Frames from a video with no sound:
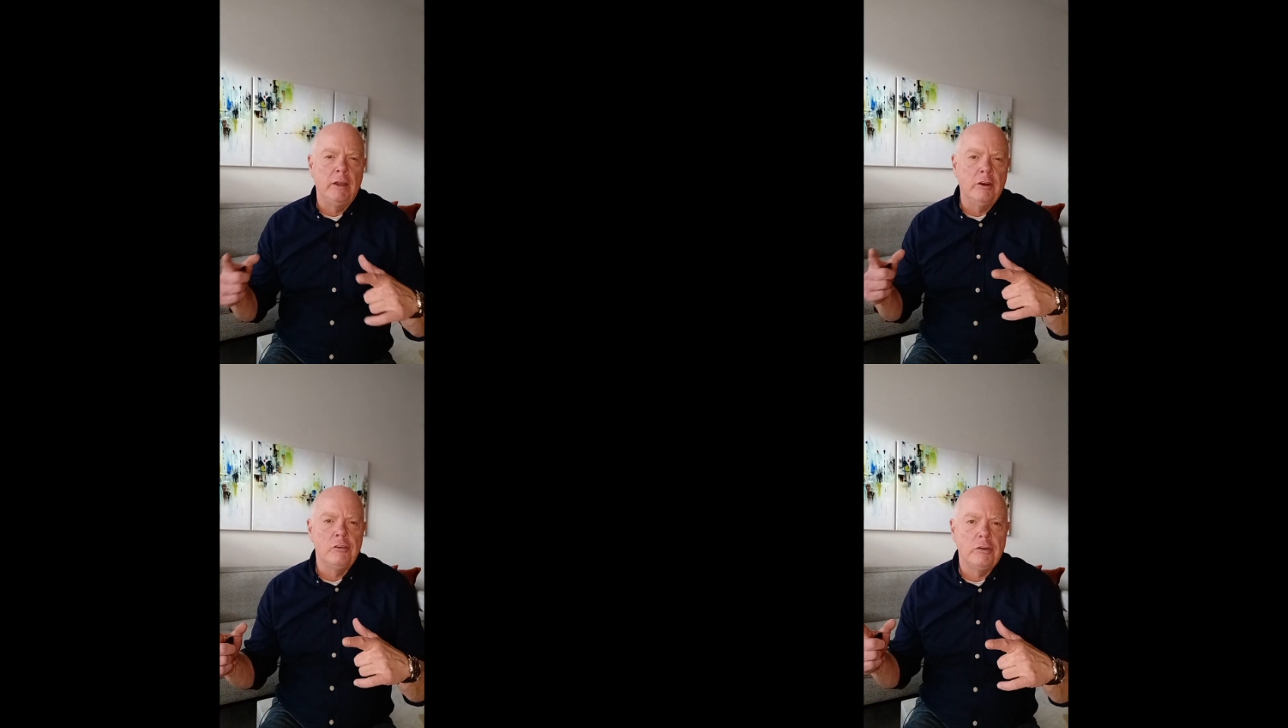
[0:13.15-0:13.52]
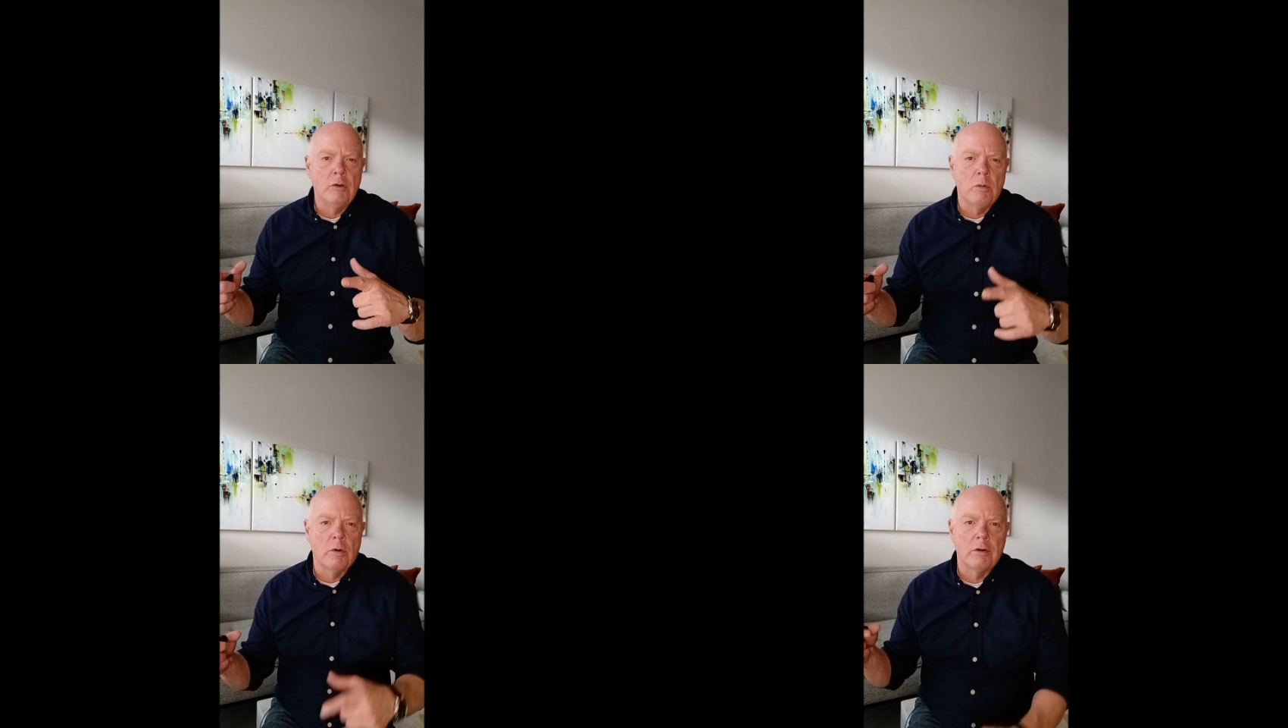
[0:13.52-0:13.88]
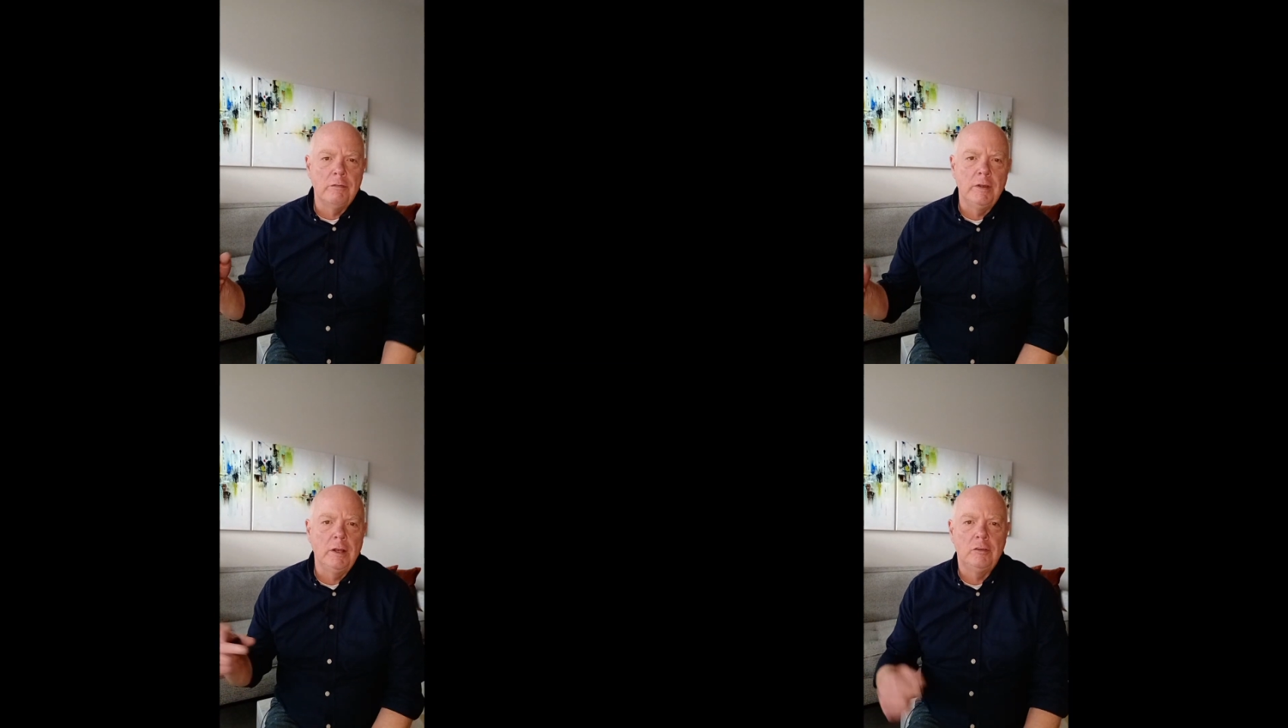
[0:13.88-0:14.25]
Energy Quarter
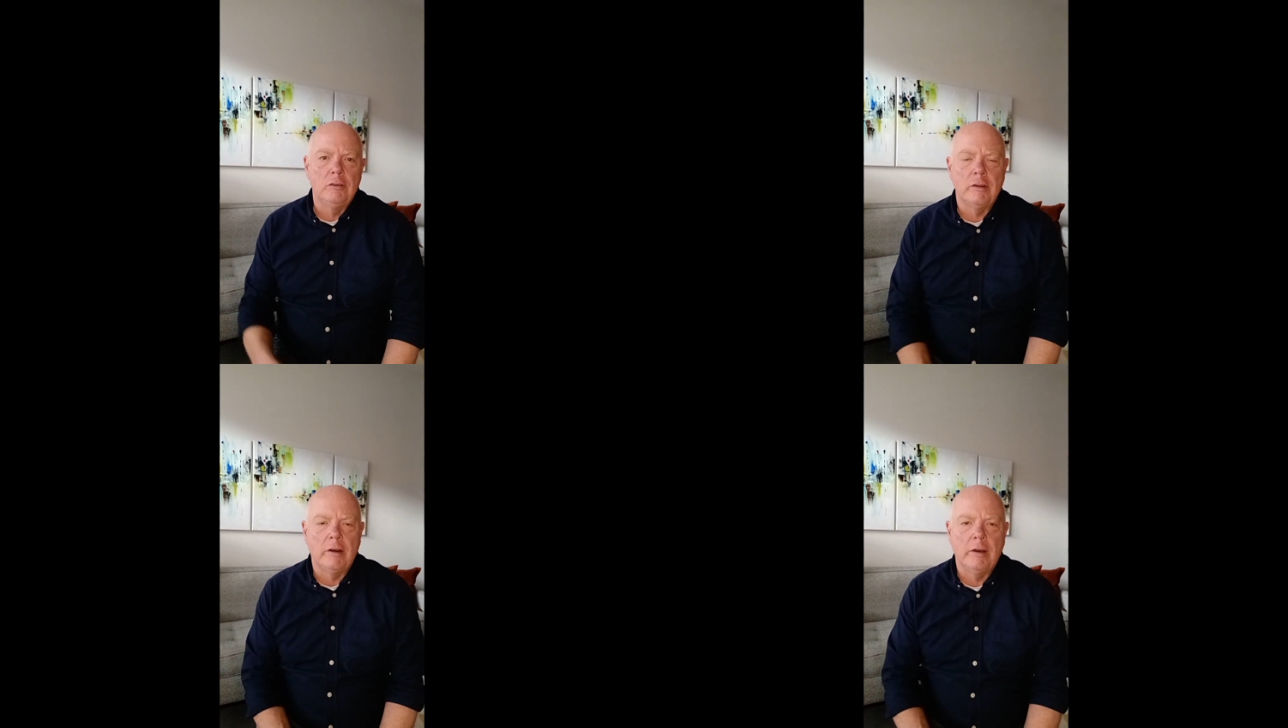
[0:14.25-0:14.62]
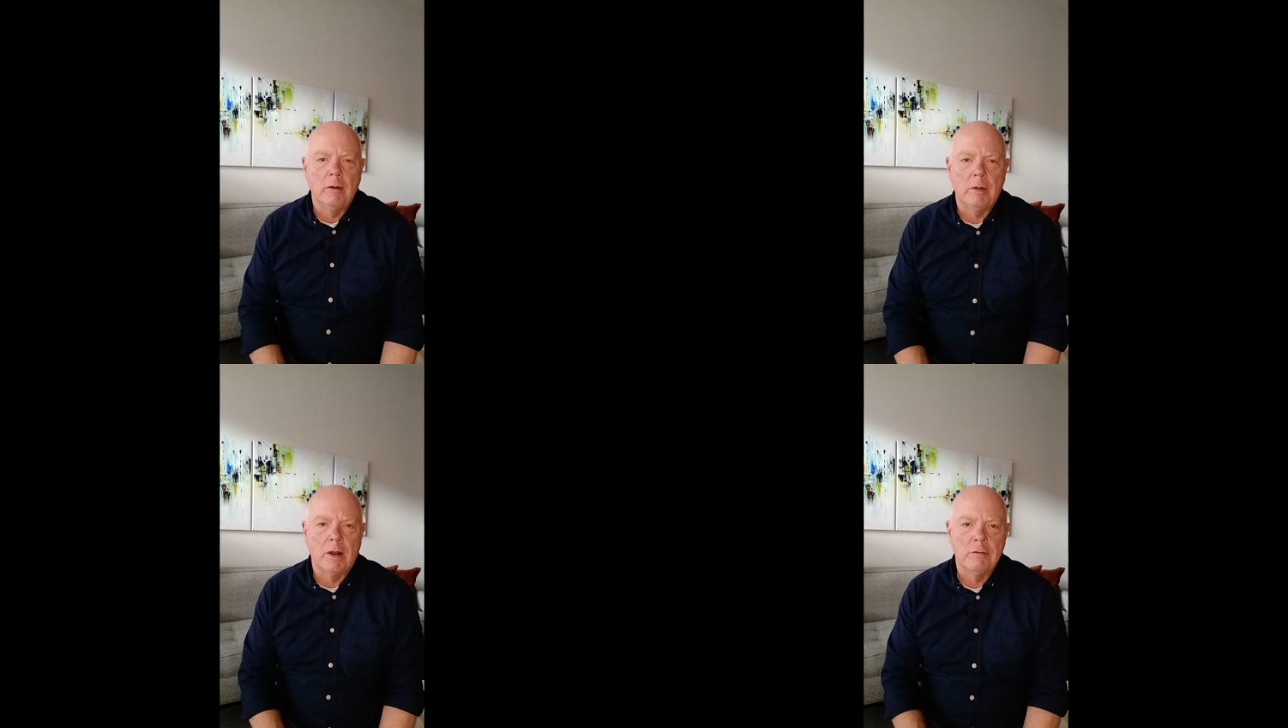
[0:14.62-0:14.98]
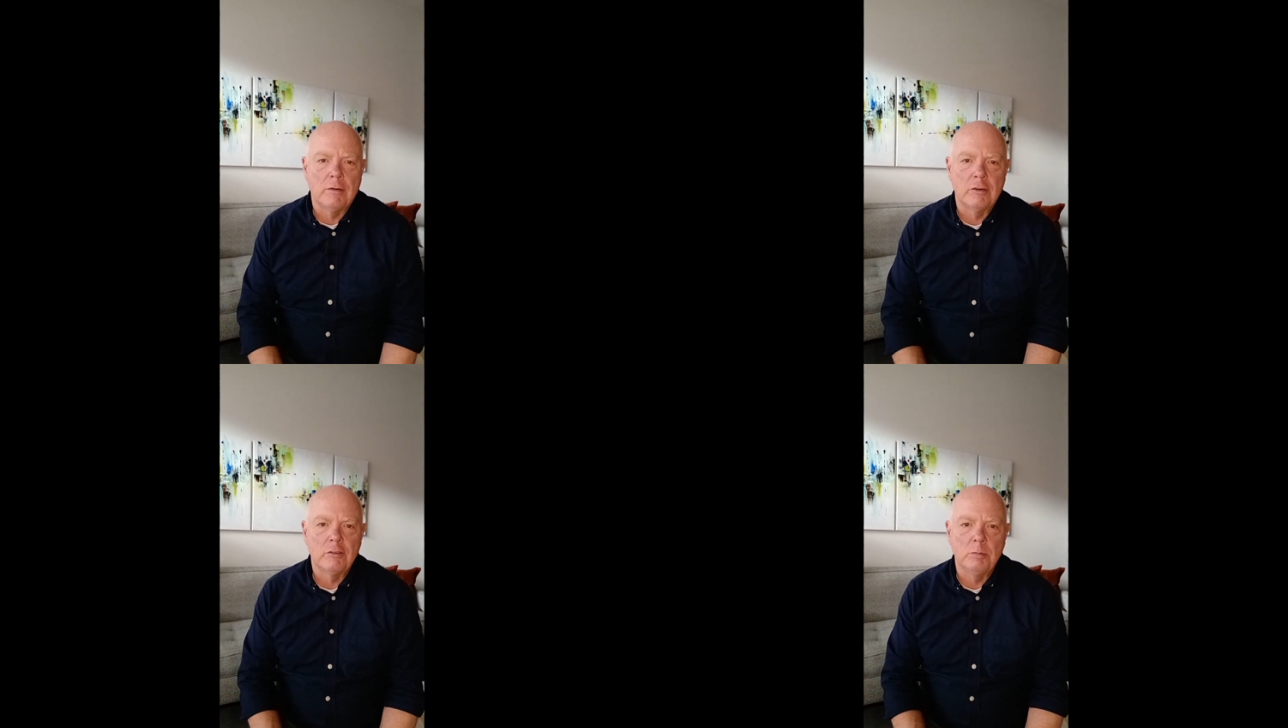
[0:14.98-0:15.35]
Villages area when I
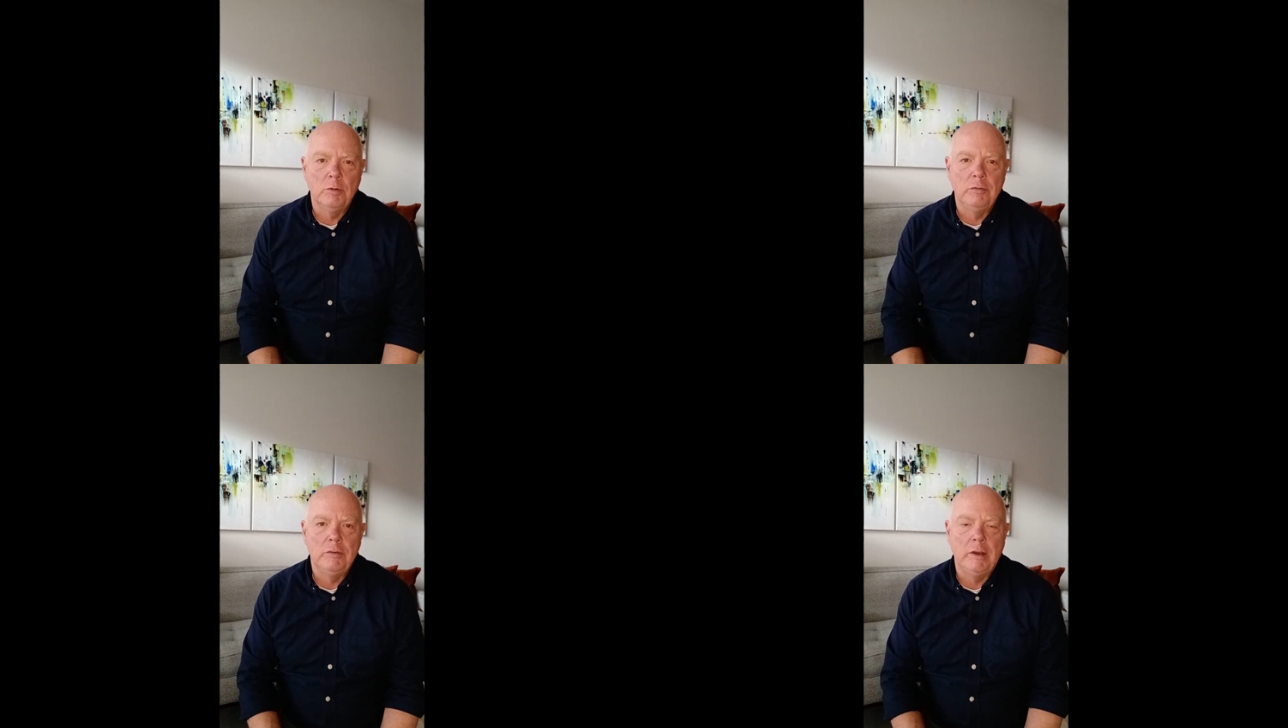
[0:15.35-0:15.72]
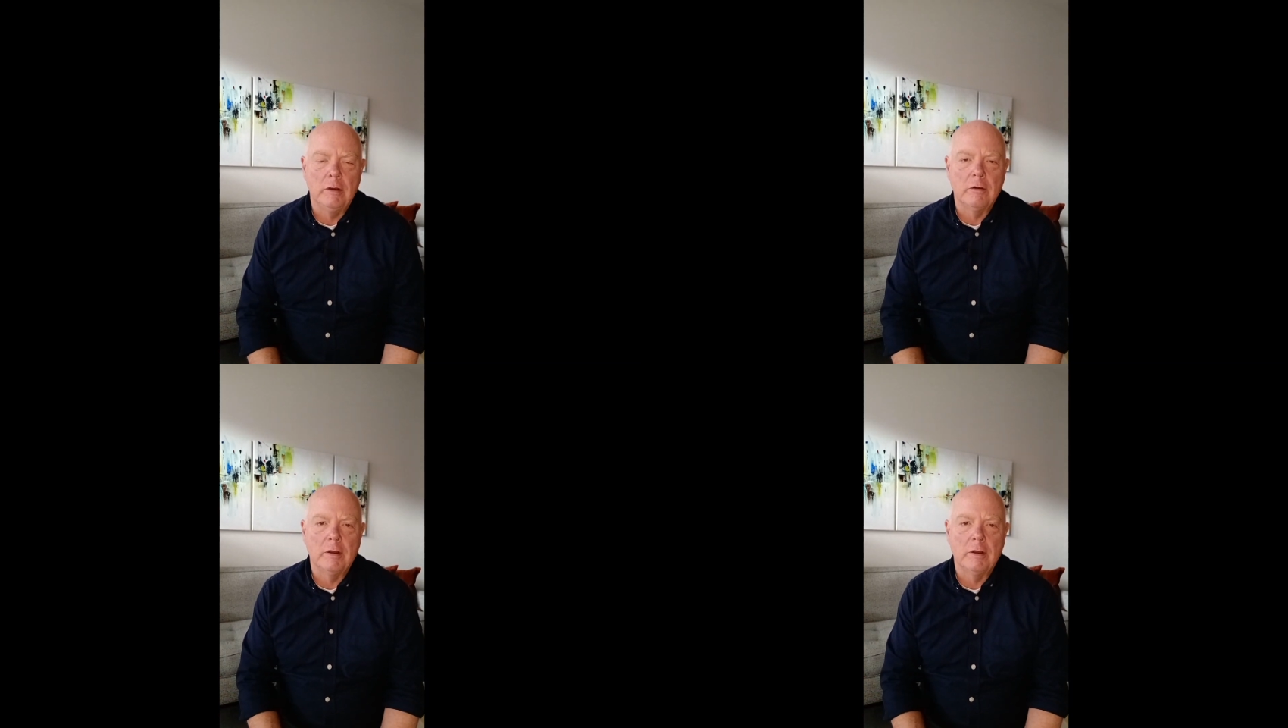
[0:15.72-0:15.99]
first moved here.